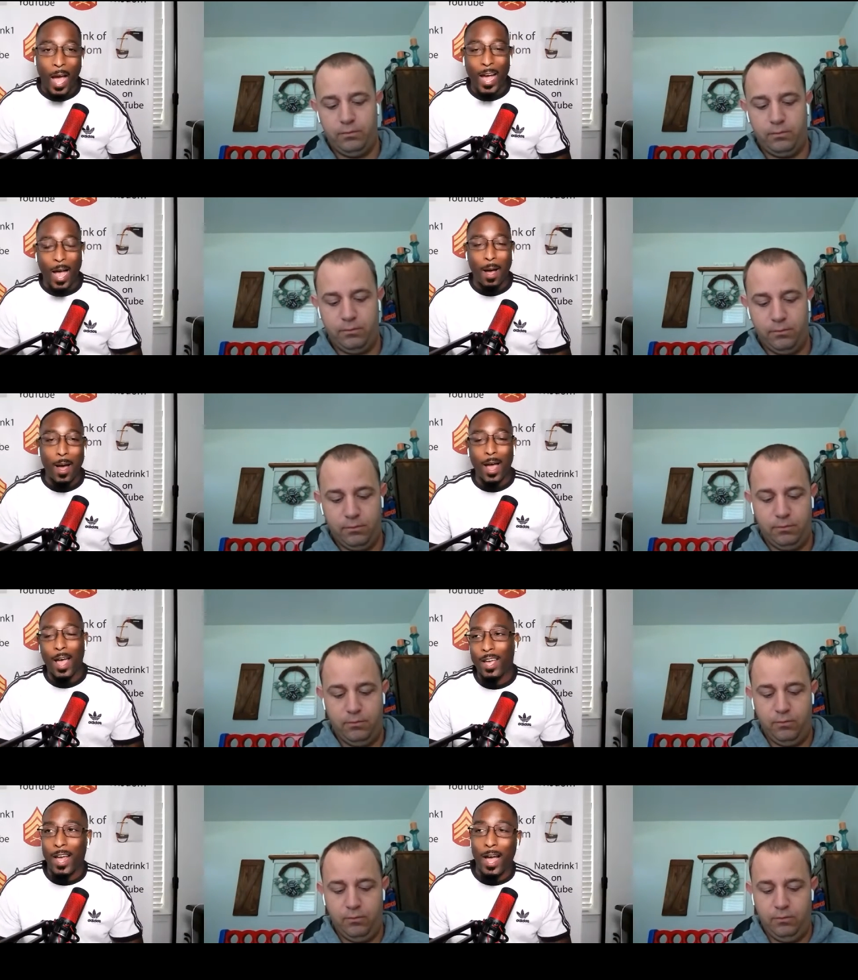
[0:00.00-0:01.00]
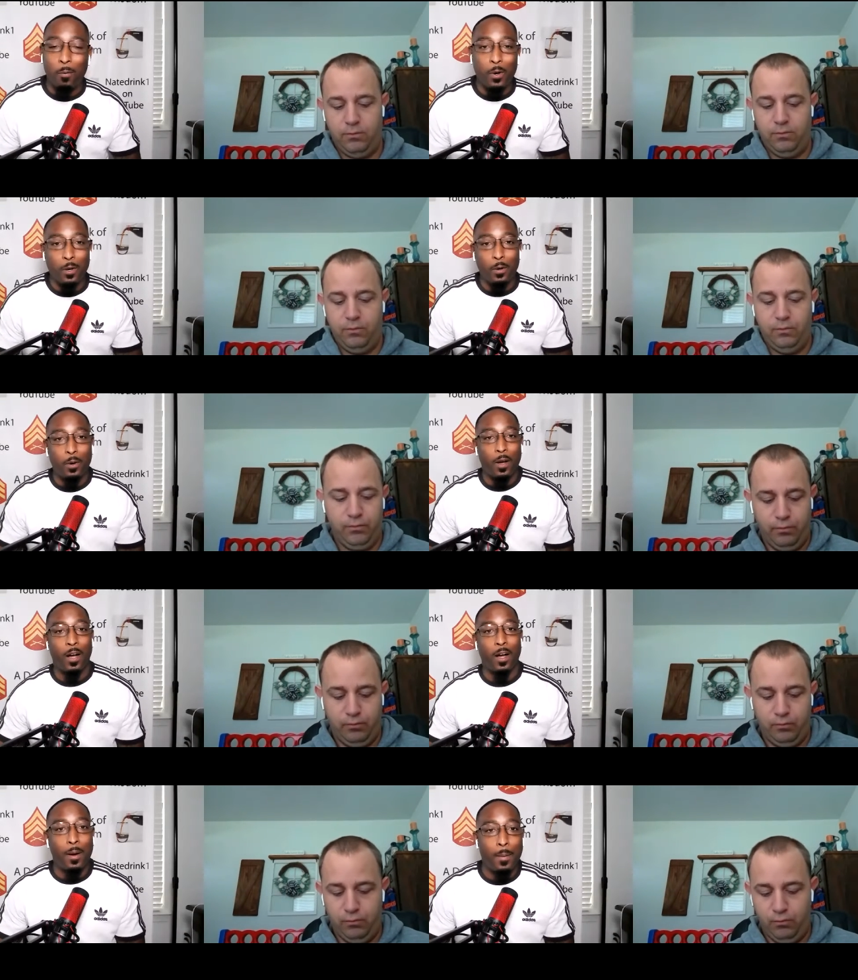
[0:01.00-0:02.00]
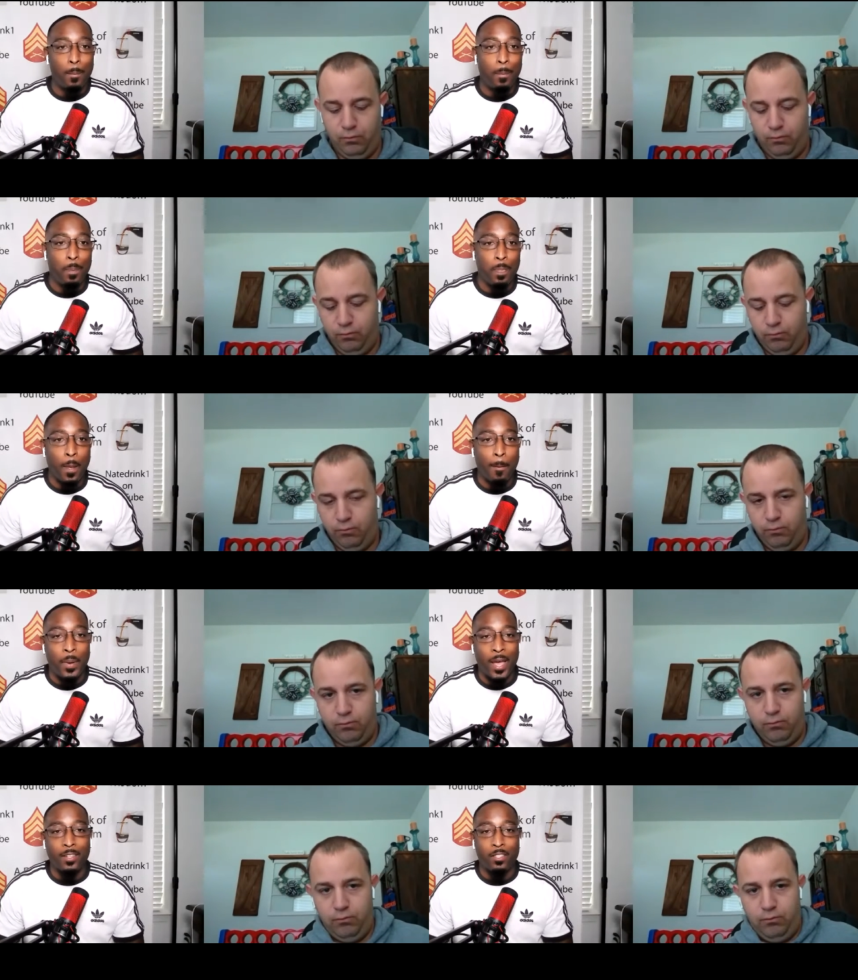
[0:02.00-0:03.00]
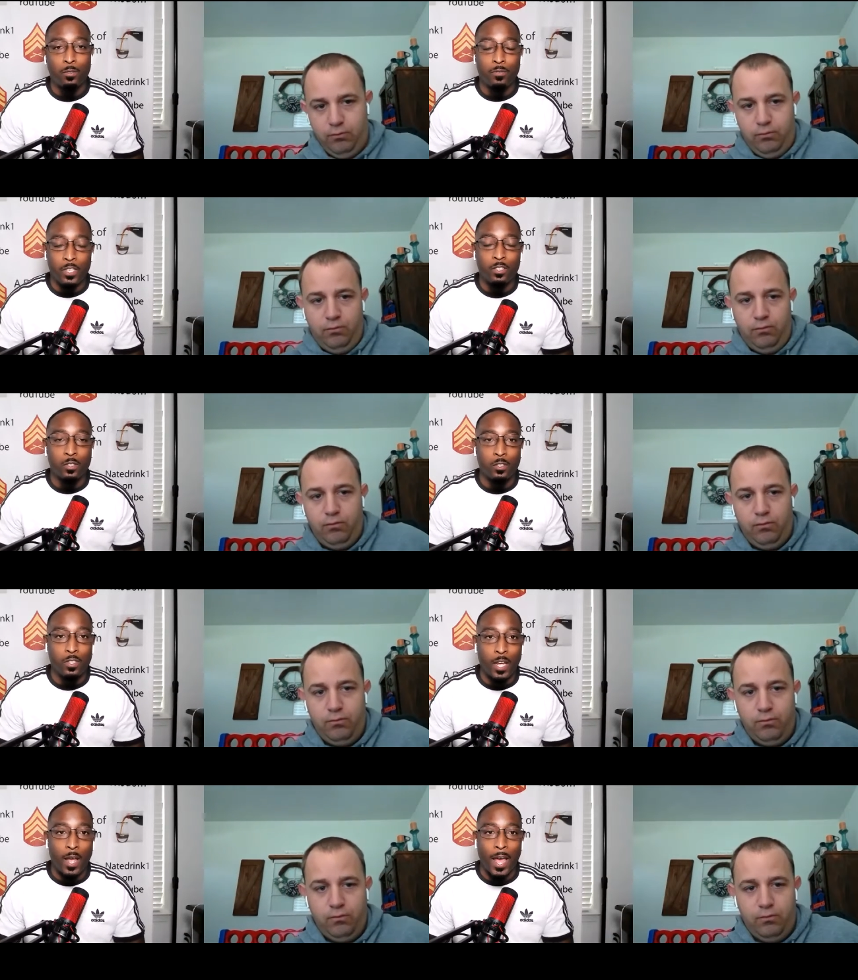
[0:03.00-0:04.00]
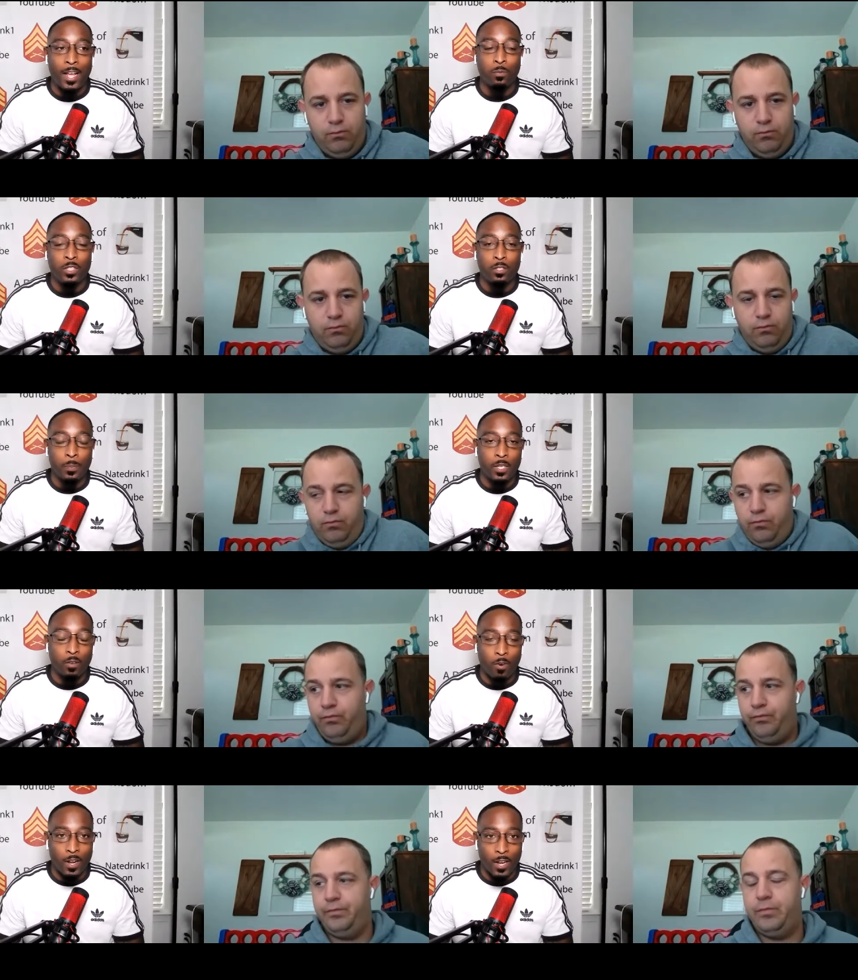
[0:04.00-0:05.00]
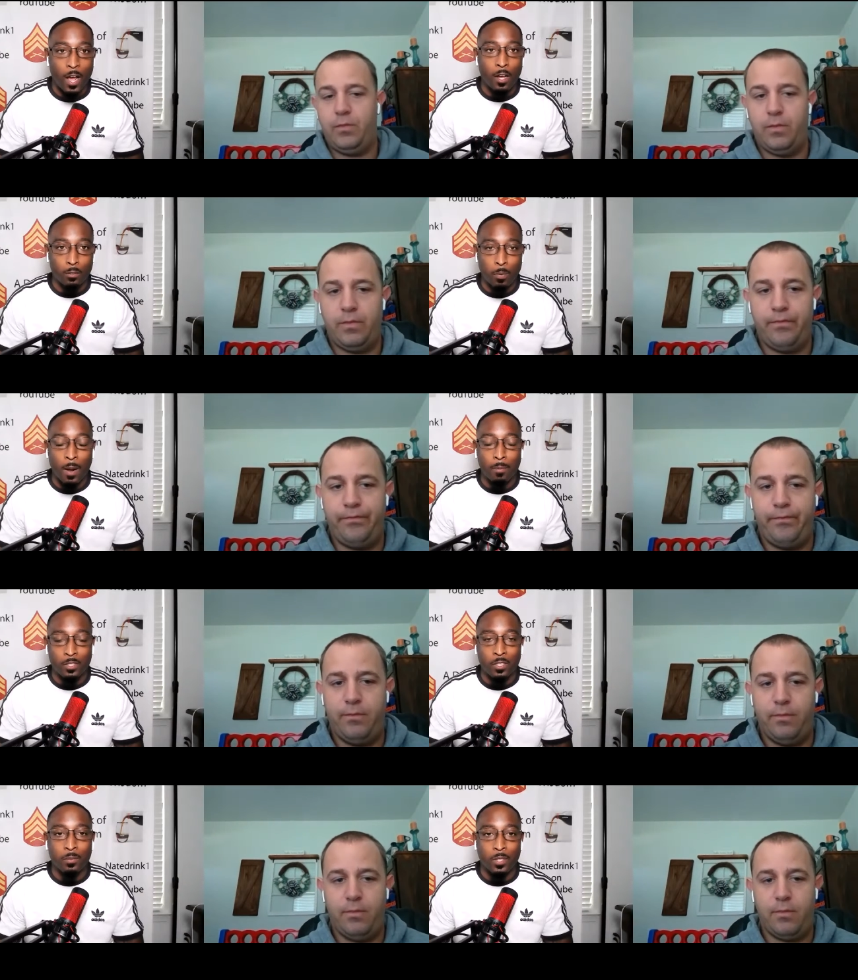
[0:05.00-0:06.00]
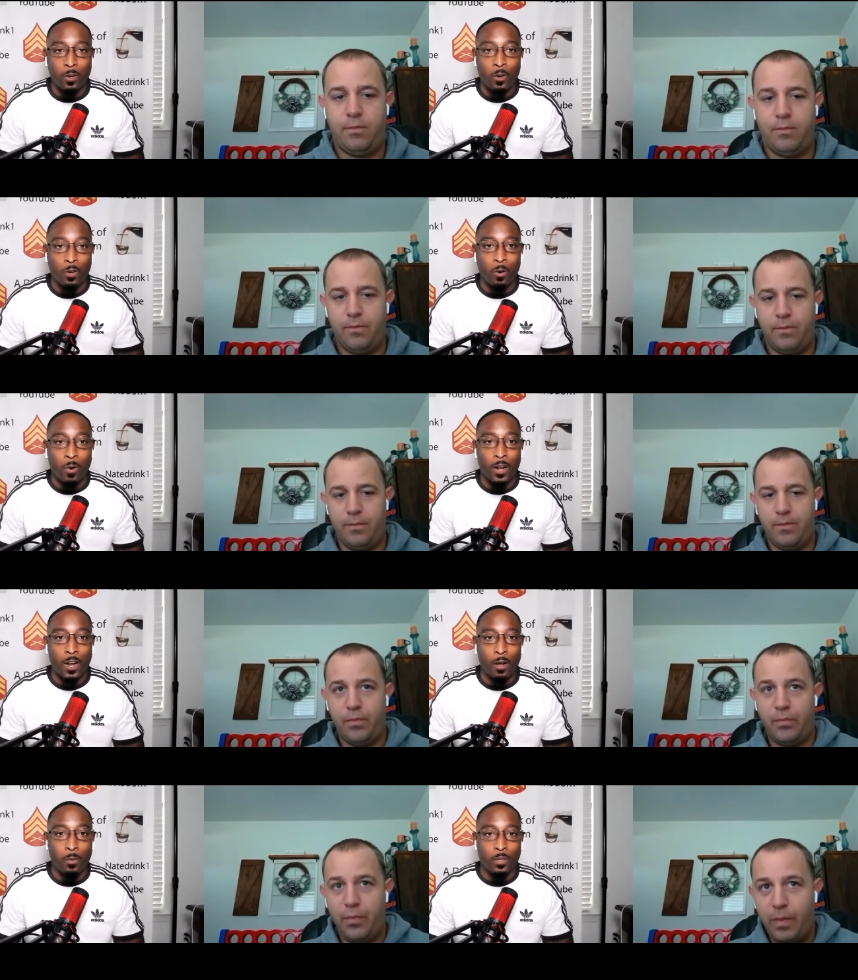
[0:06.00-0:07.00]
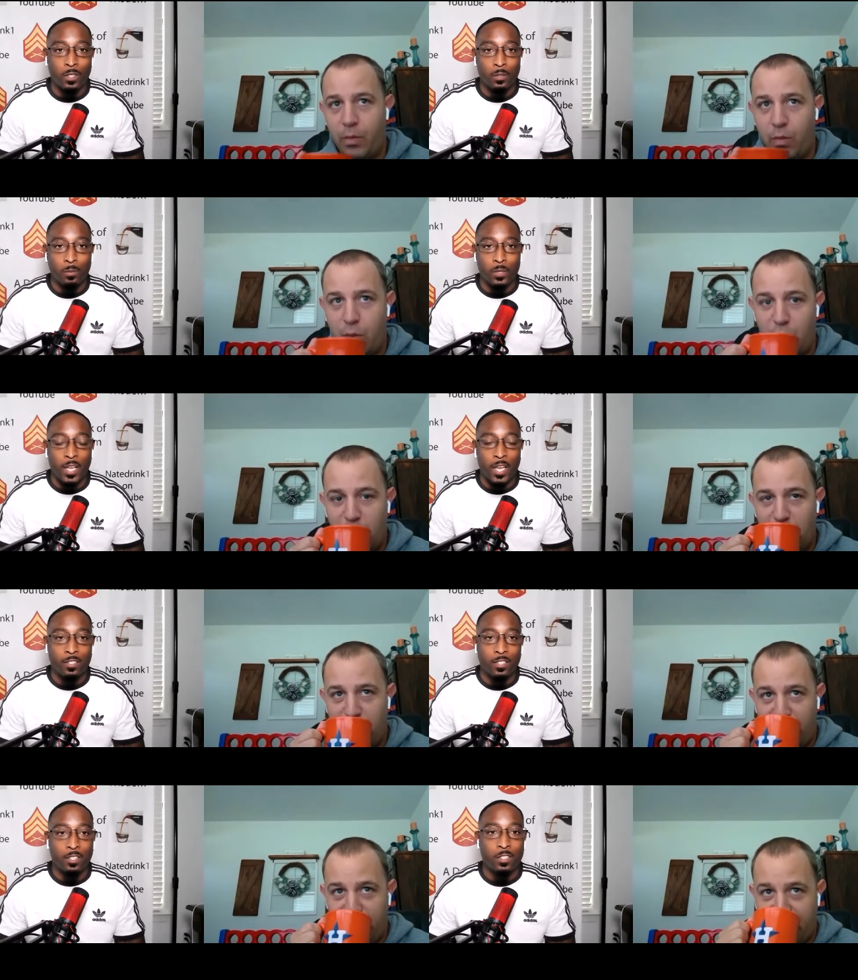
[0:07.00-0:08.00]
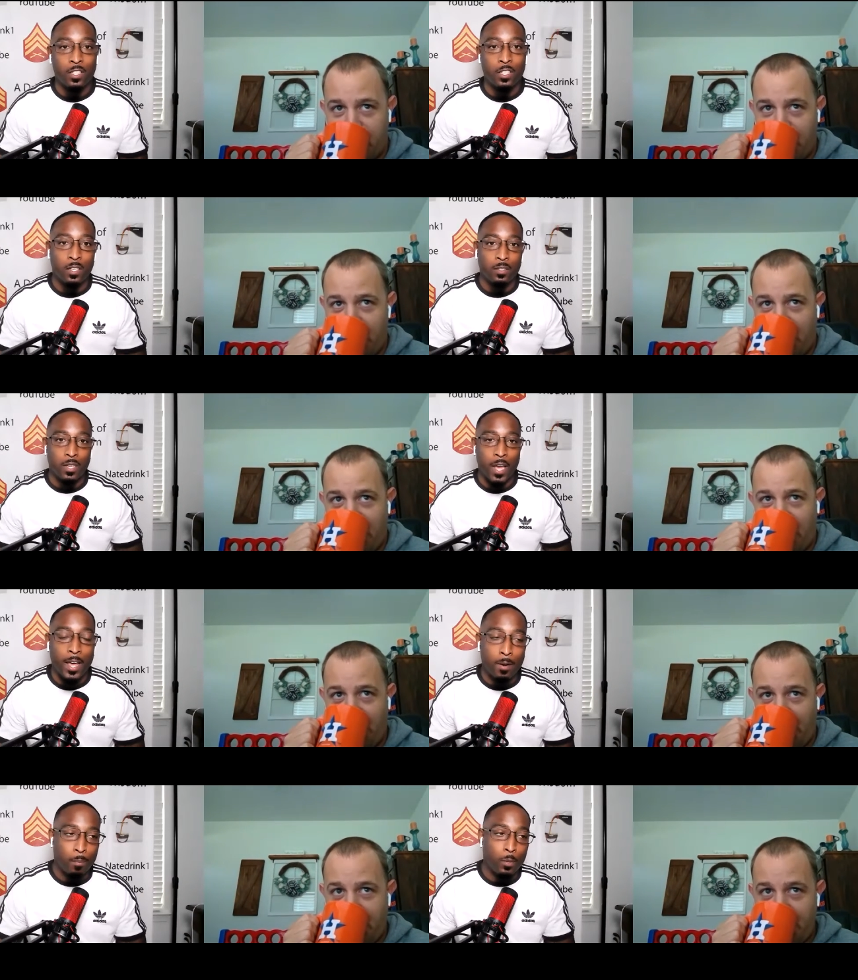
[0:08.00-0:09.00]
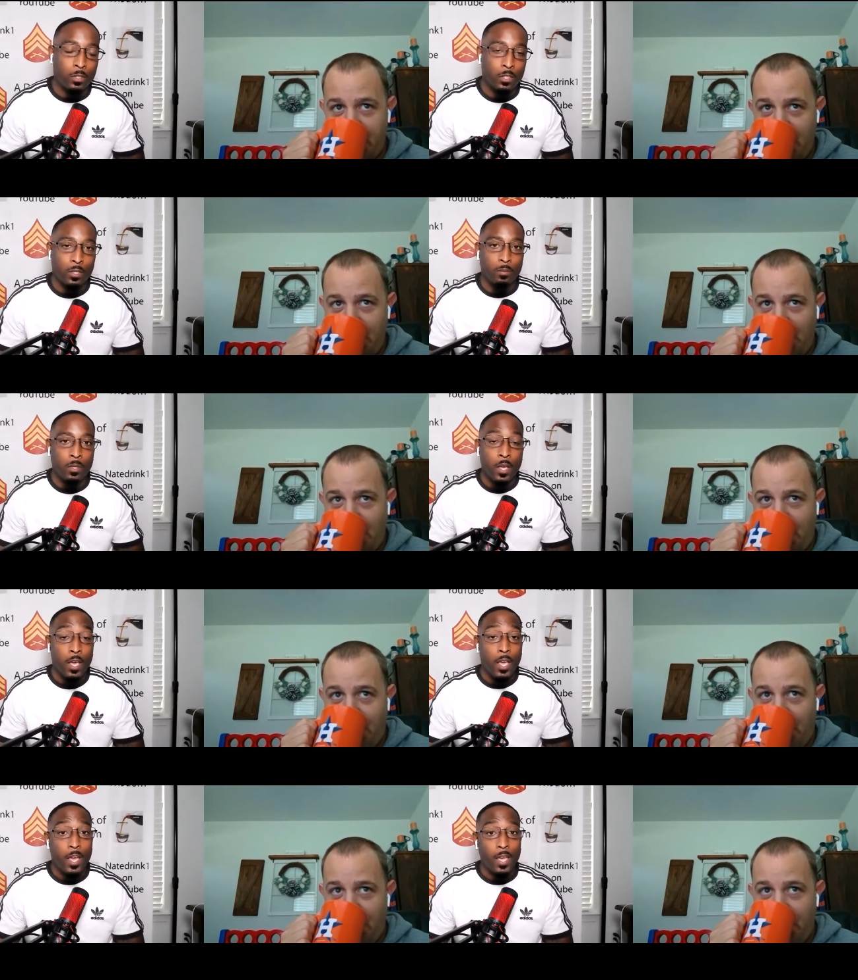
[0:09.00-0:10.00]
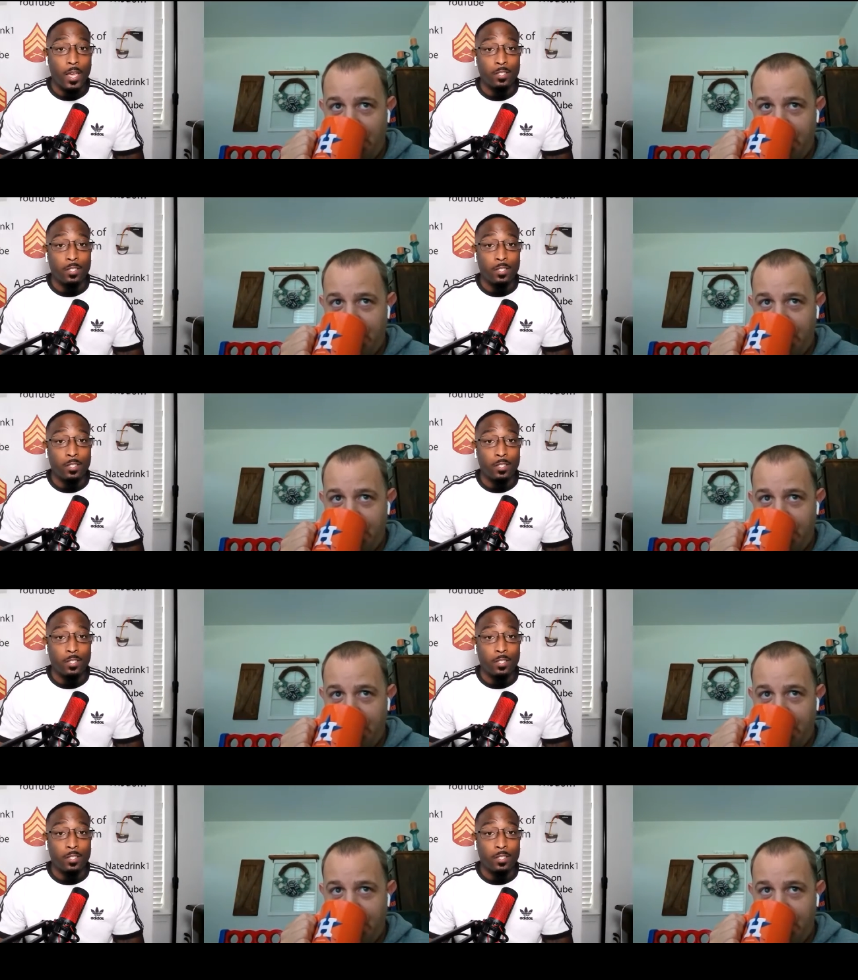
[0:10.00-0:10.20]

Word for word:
Speaker 1: I I, I, I would uh, bet to venture that as we speaking right now, it's probably something going on right now with the with the SEC and adding more teams. It, it